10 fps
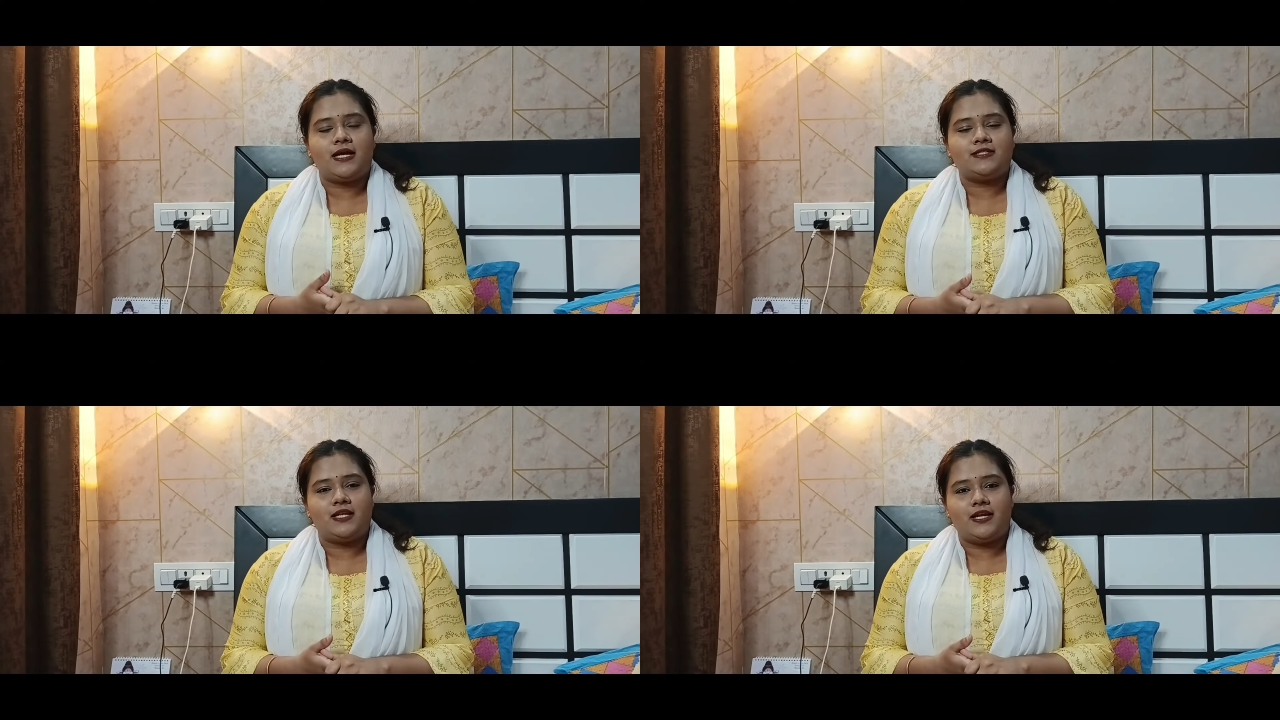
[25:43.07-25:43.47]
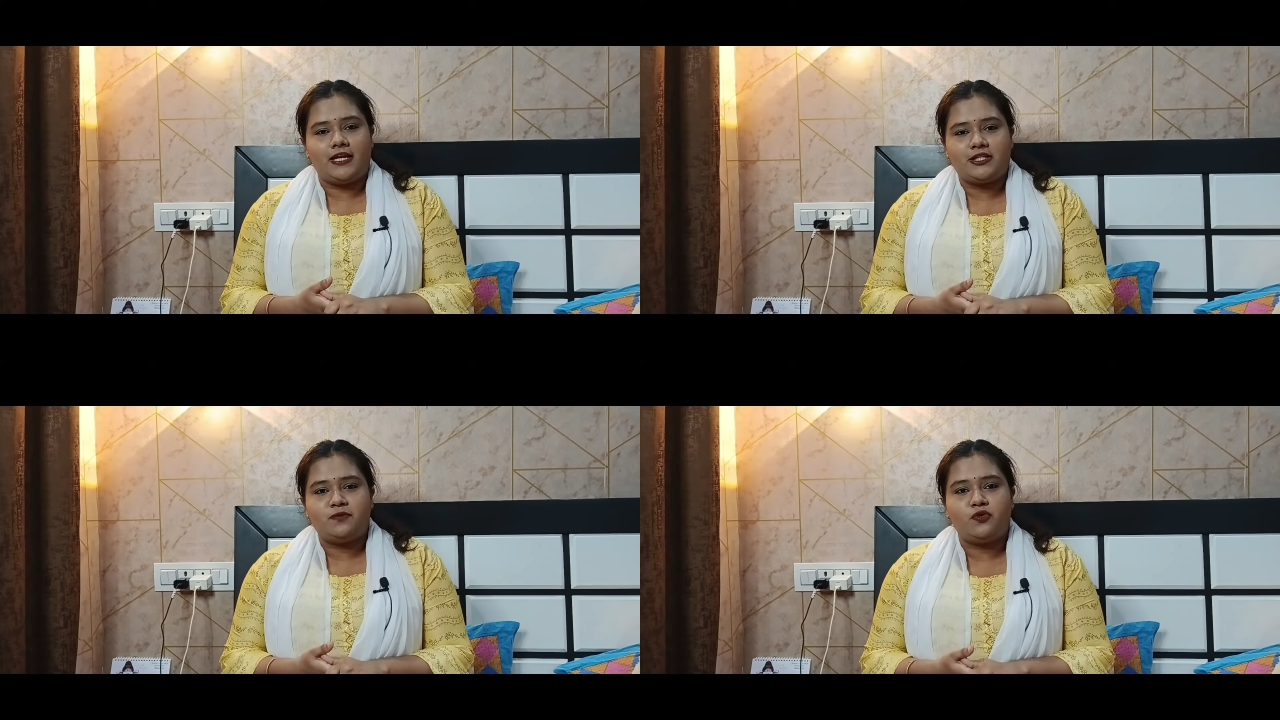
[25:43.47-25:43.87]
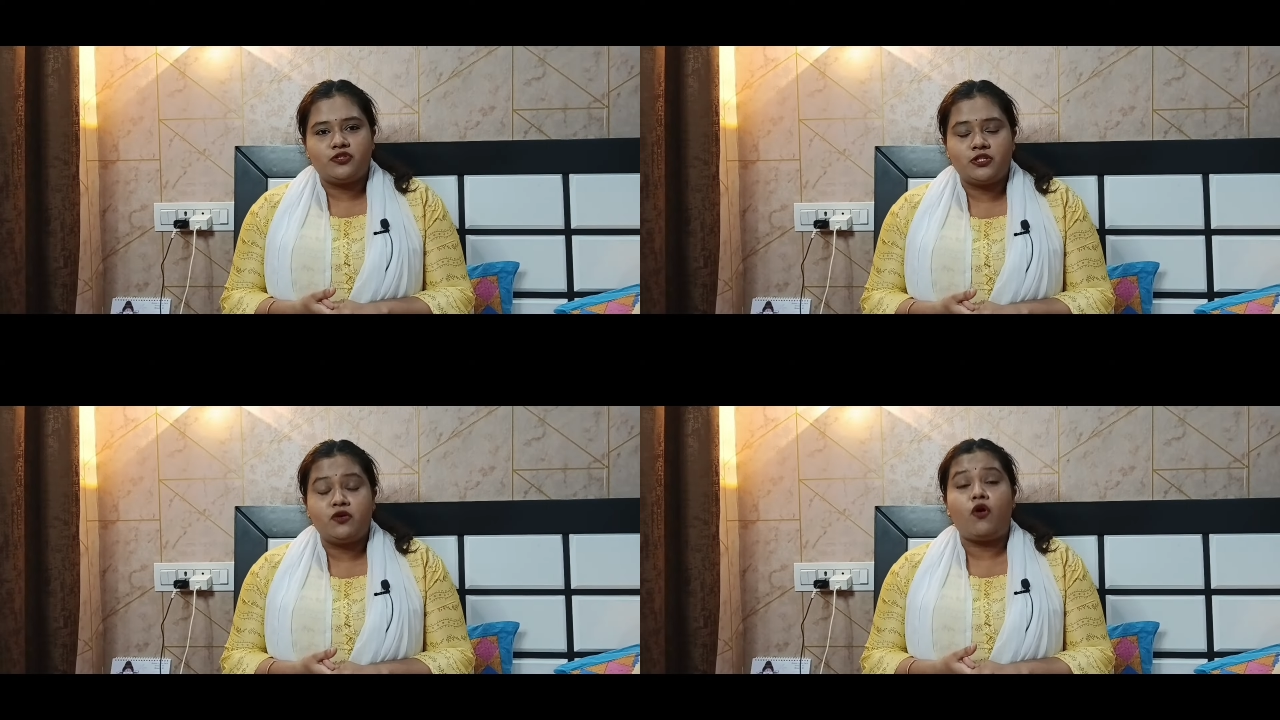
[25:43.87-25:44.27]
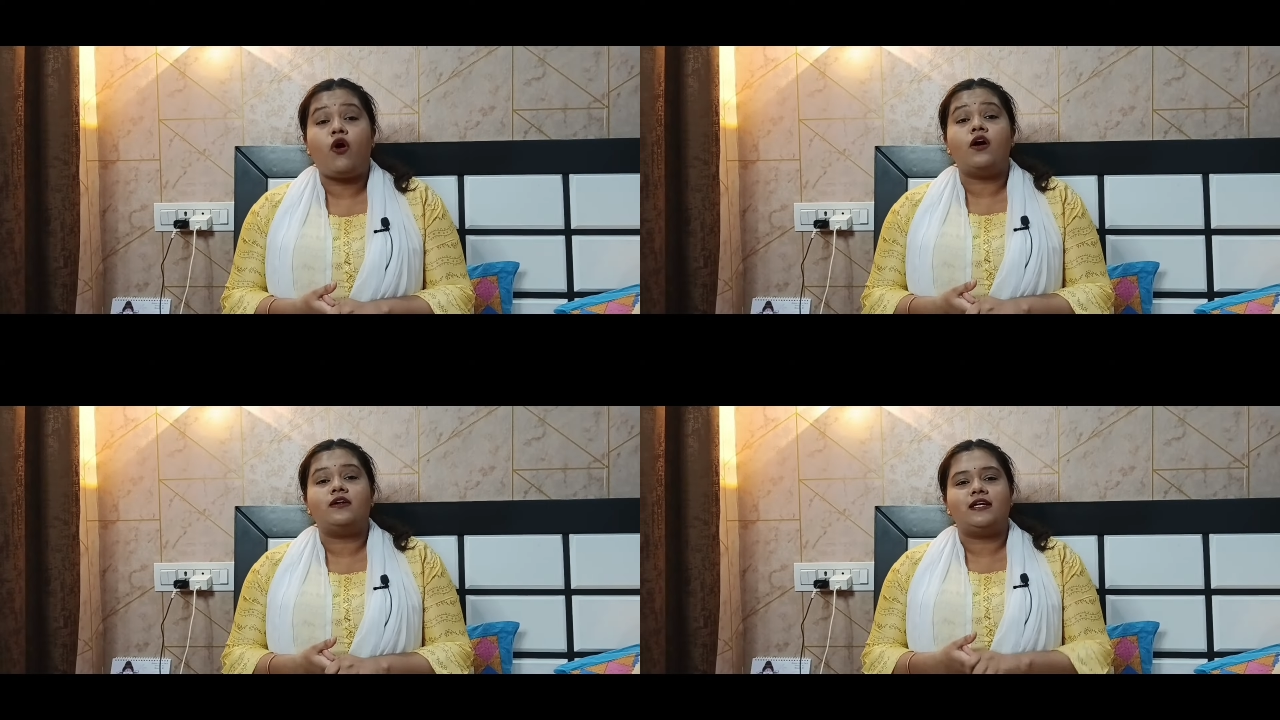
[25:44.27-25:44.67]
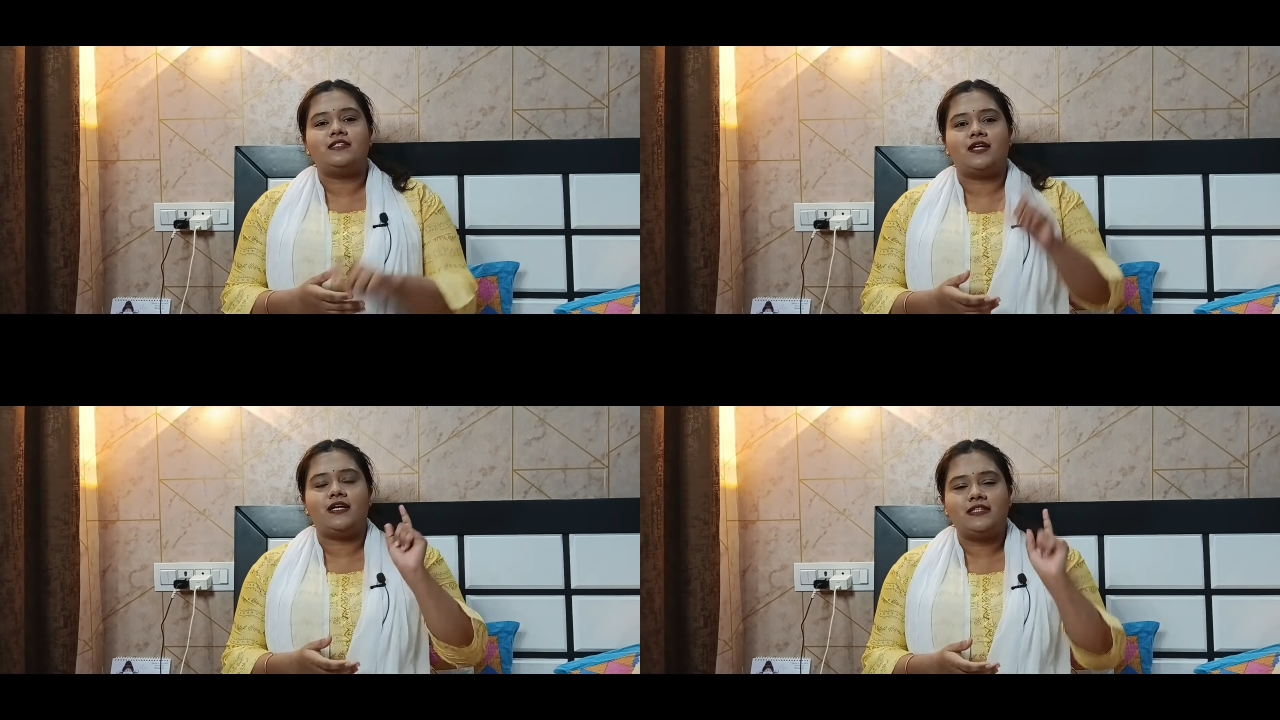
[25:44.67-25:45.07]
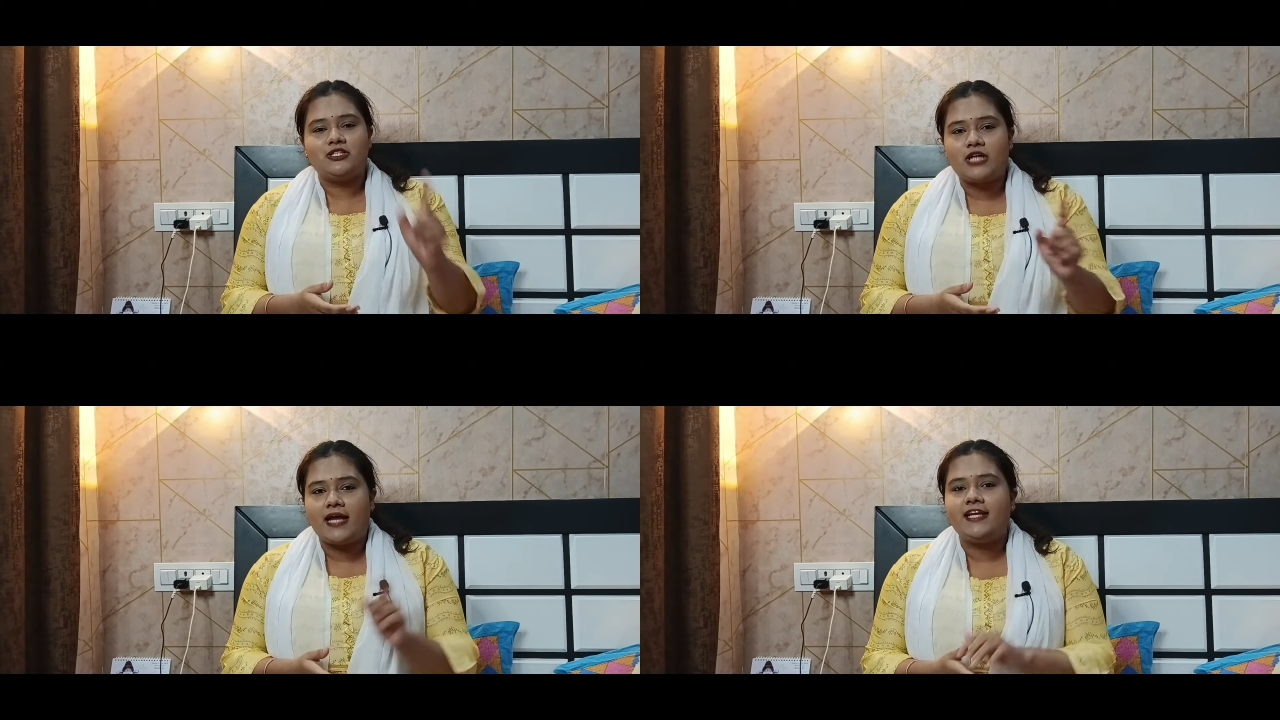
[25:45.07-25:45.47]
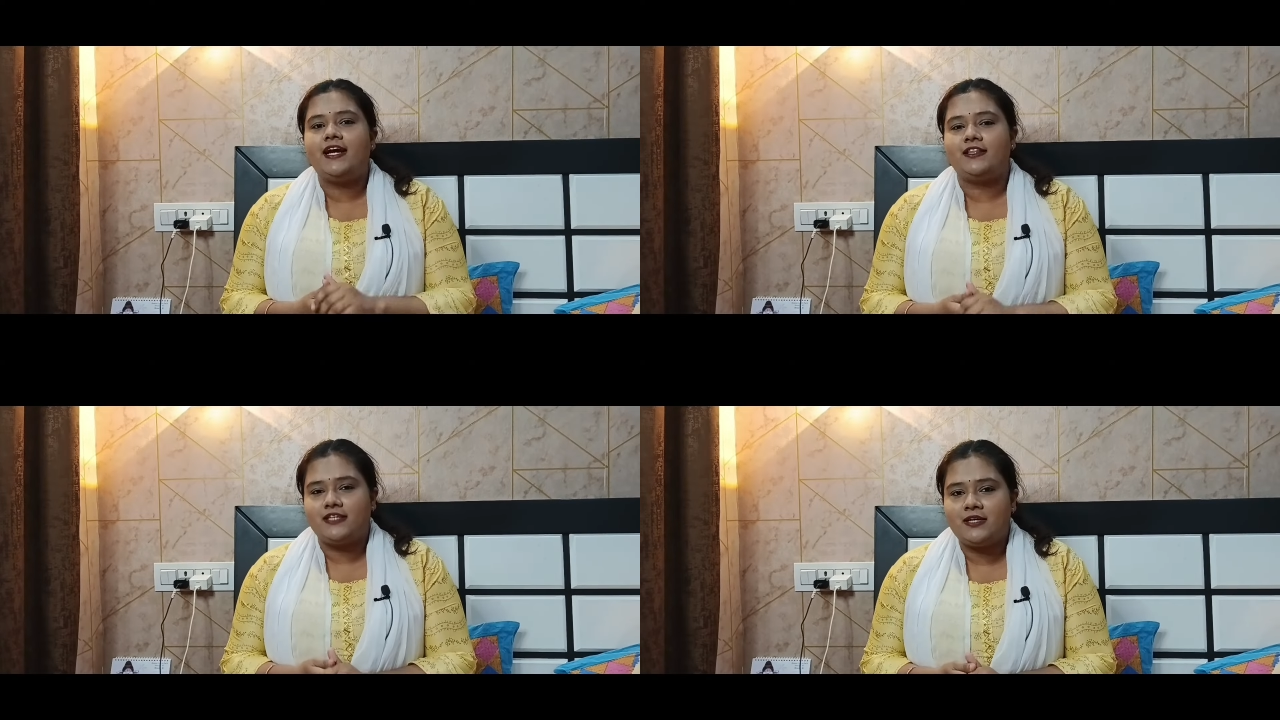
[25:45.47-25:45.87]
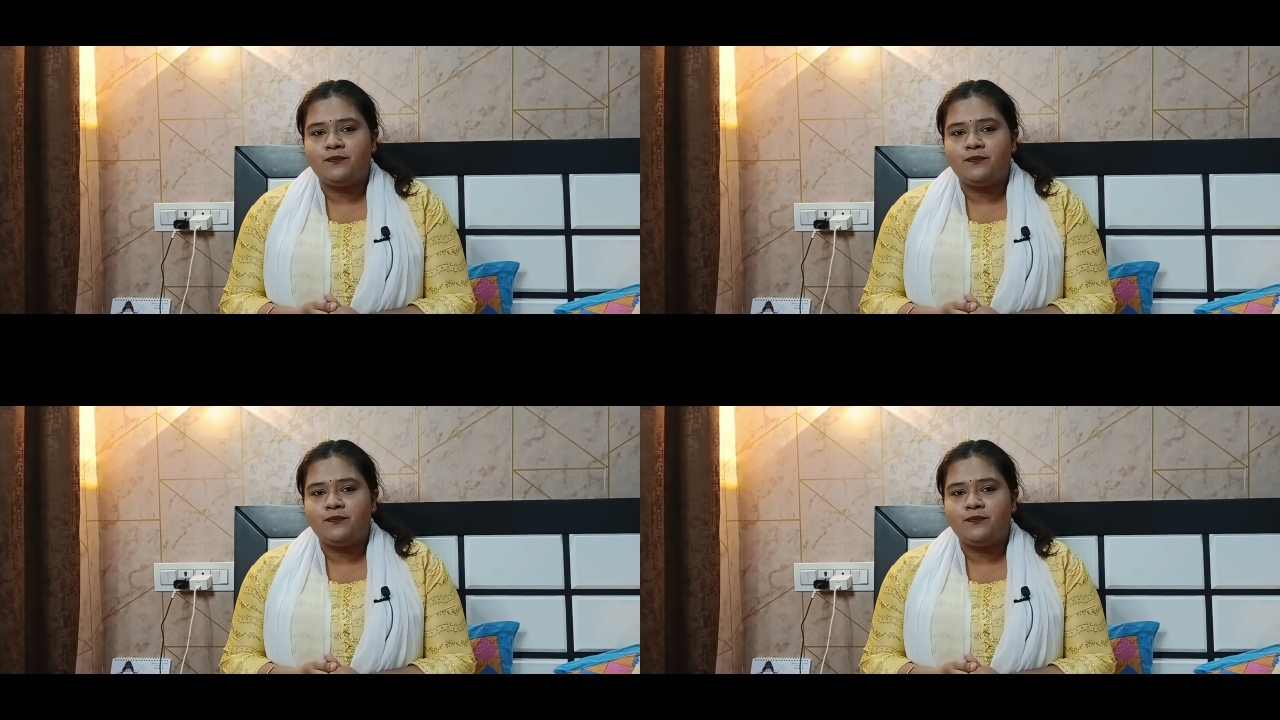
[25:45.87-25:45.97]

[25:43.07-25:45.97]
accelerated motion or its Atichari gati